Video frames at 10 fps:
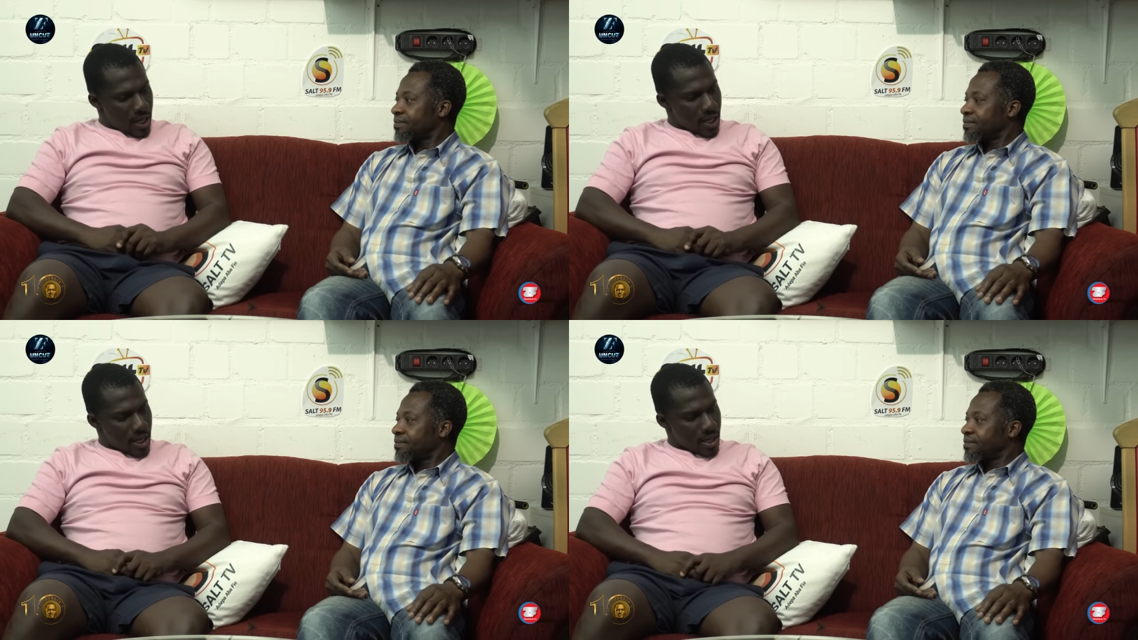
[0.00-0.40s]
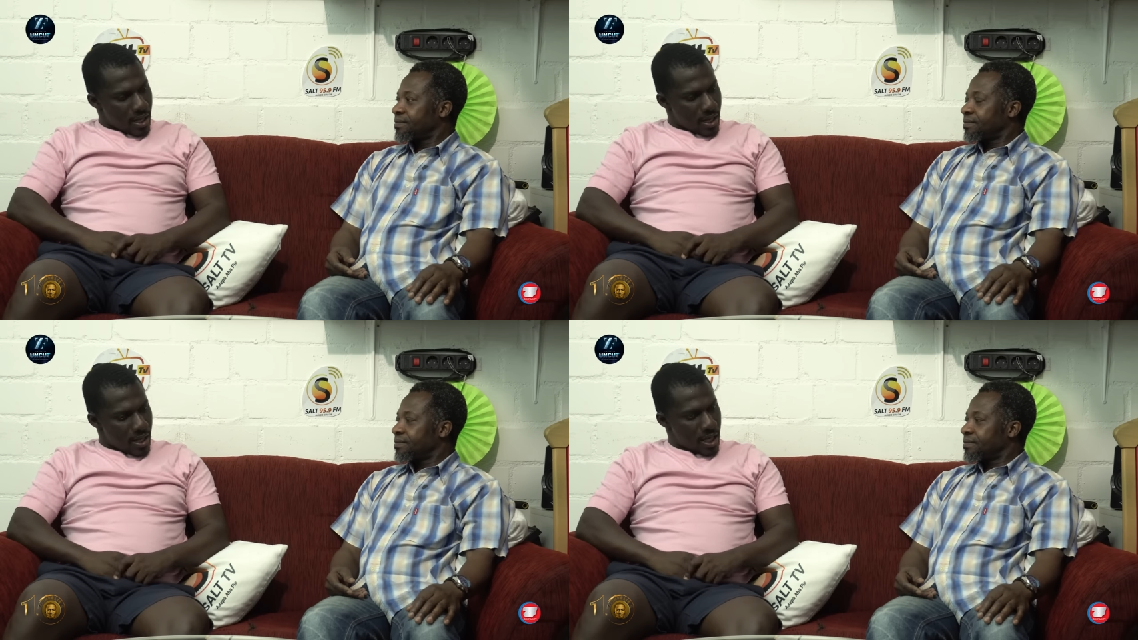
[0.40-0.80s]
Speaker 1: Eh,
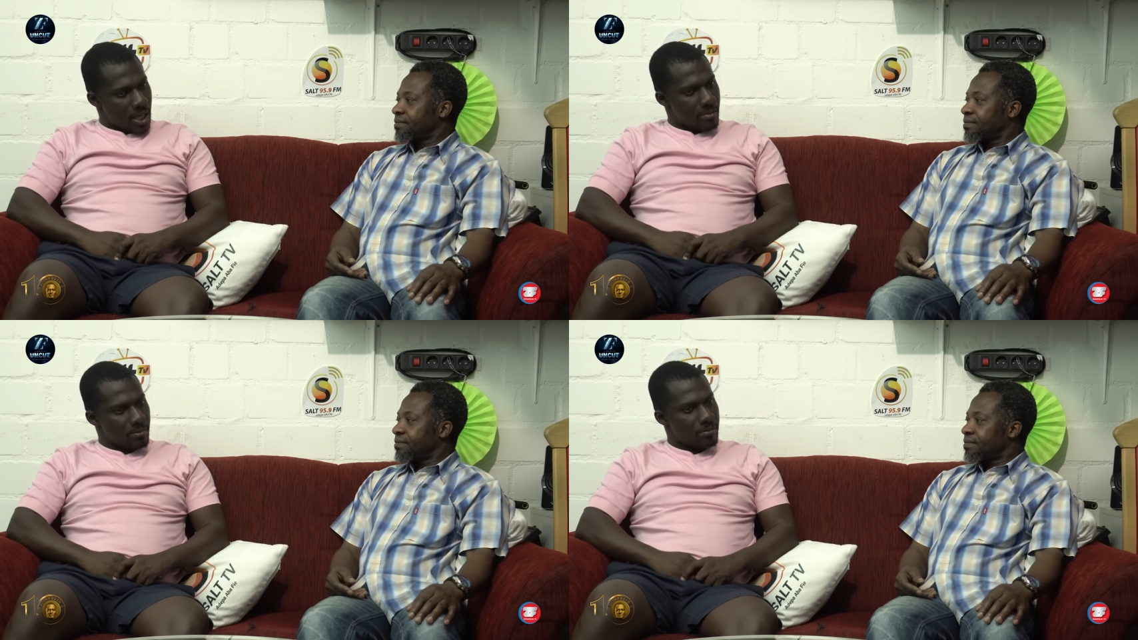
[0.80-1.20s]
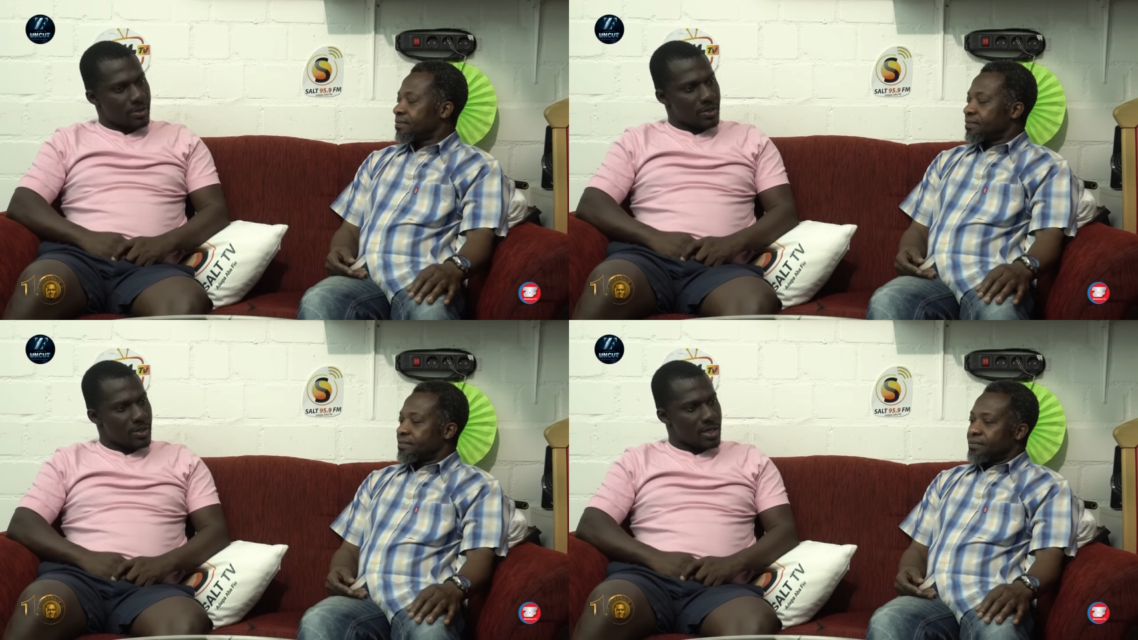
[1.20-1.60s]
eh,
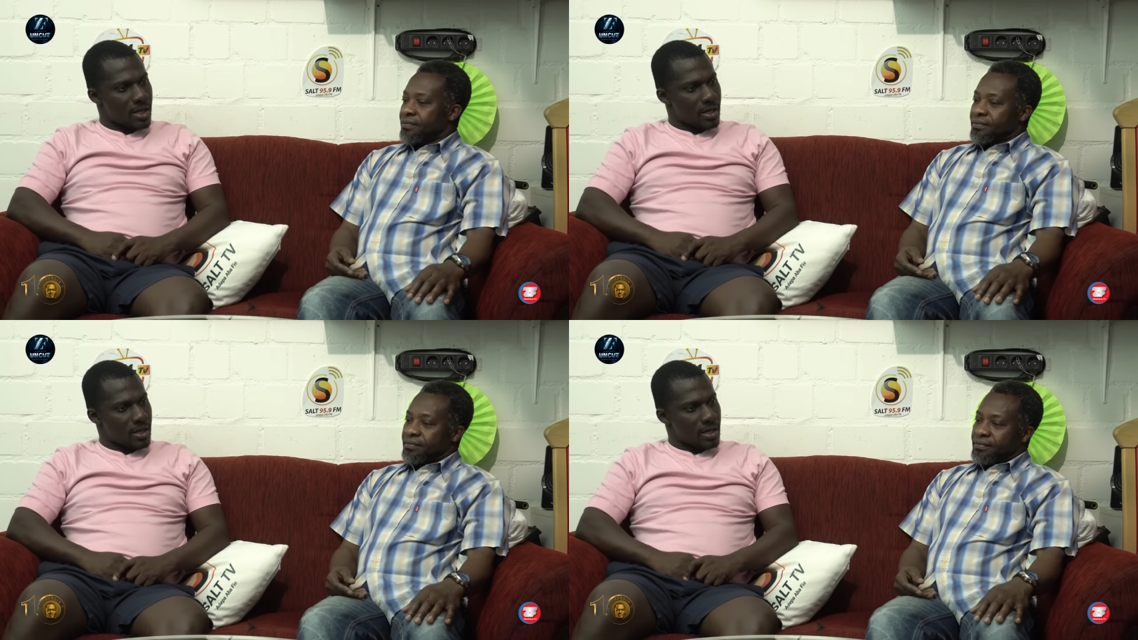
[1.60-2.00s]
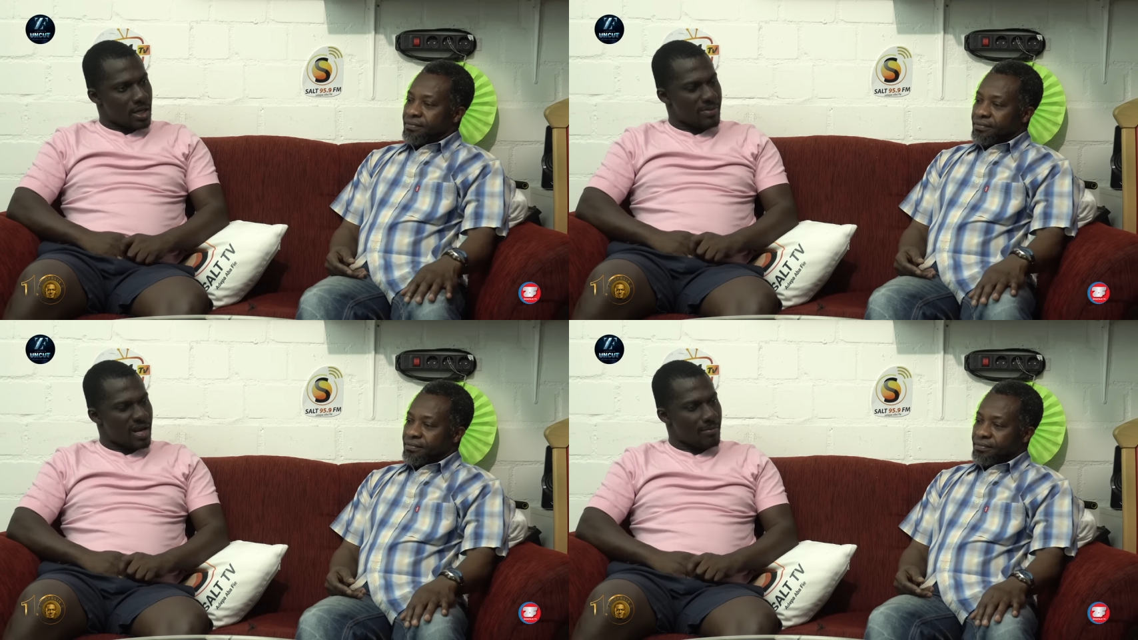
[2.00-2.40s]
my dear,
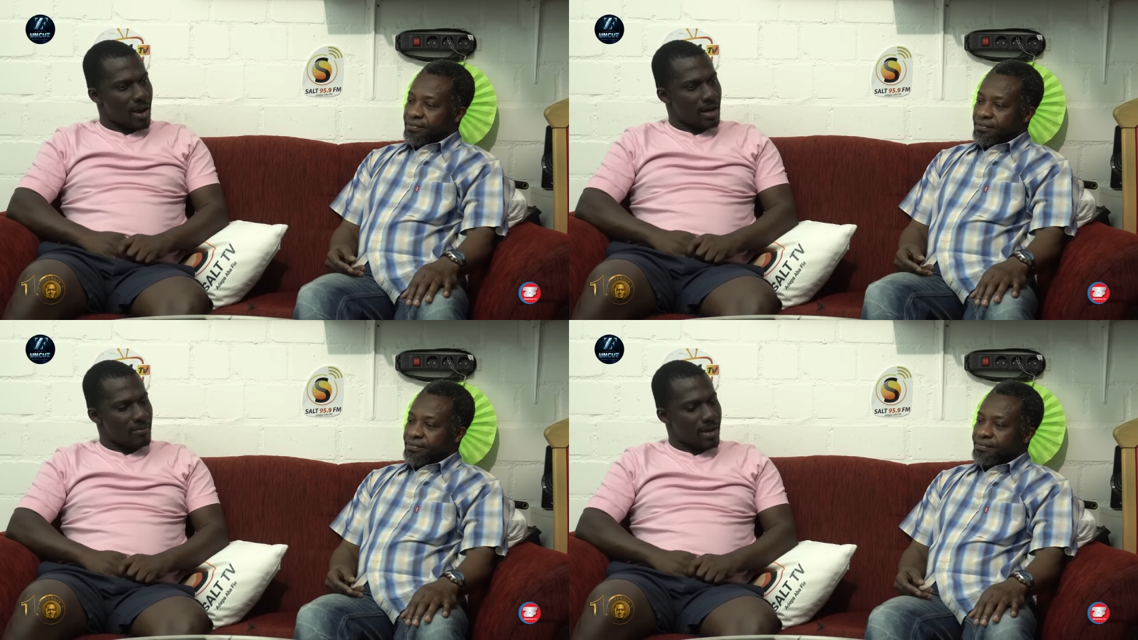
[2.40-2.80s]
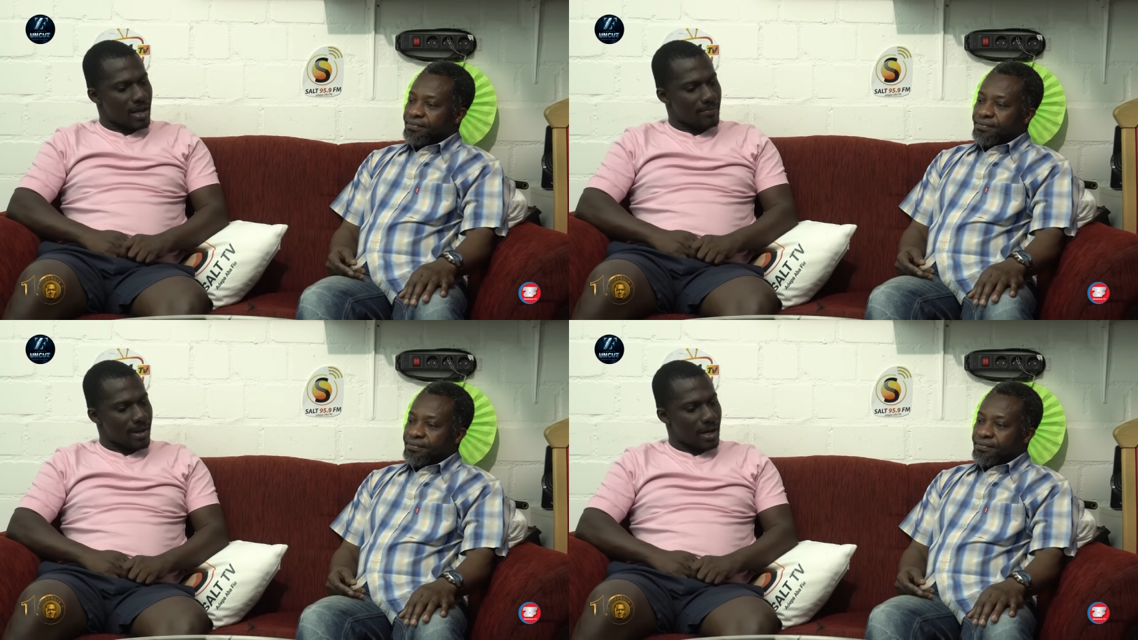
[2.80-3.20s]
Abian among
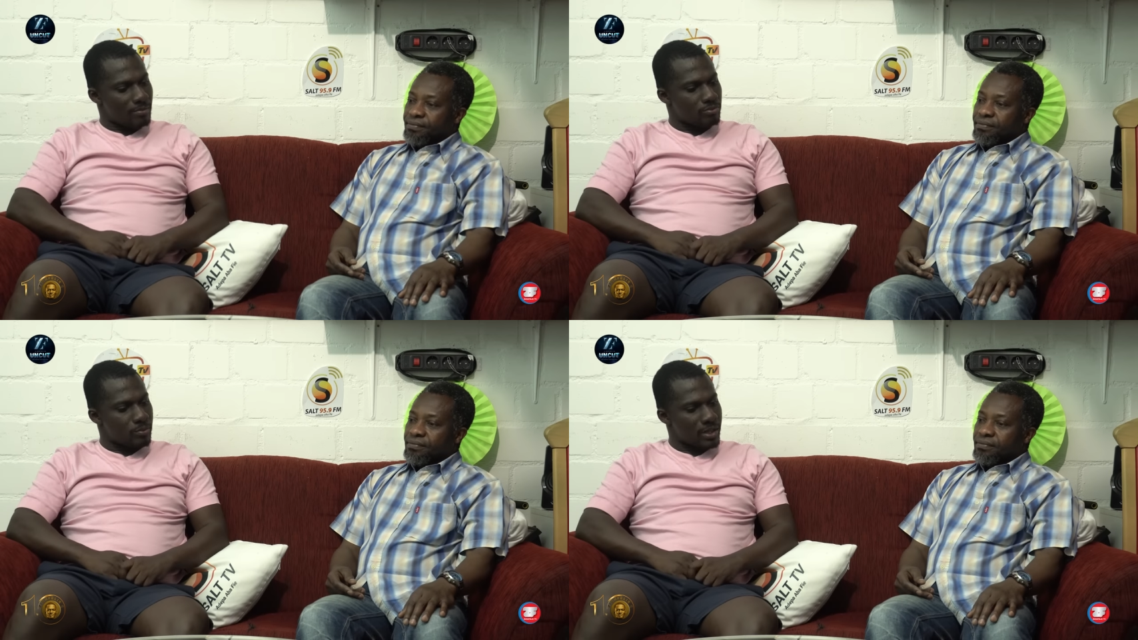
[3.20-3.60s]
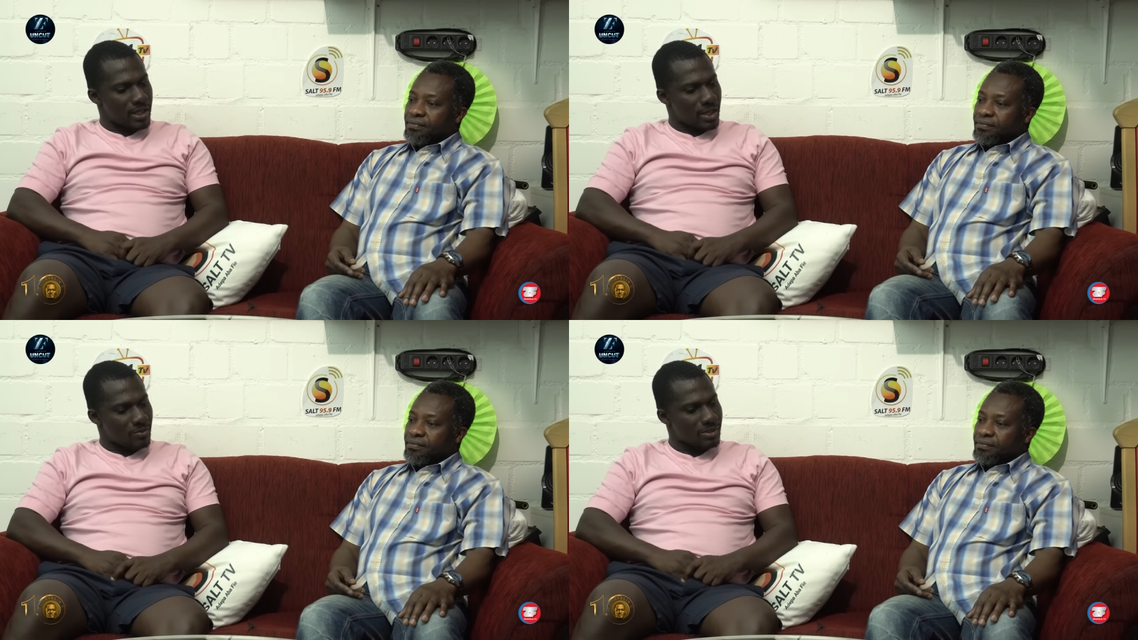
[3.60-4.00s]
my
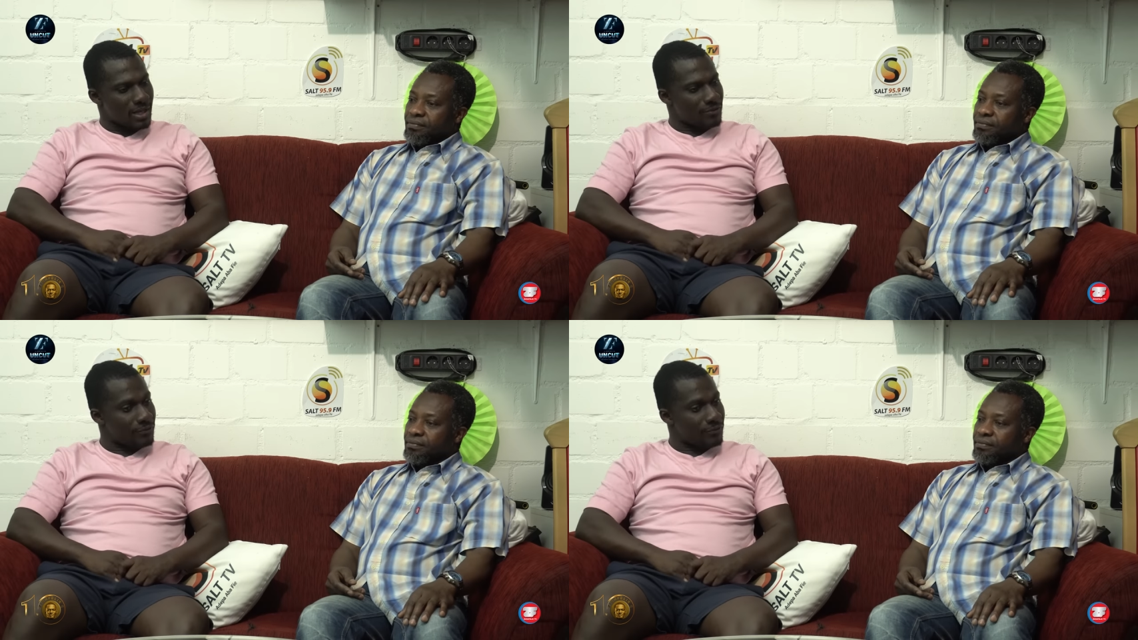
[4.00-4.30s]
bubony, almost a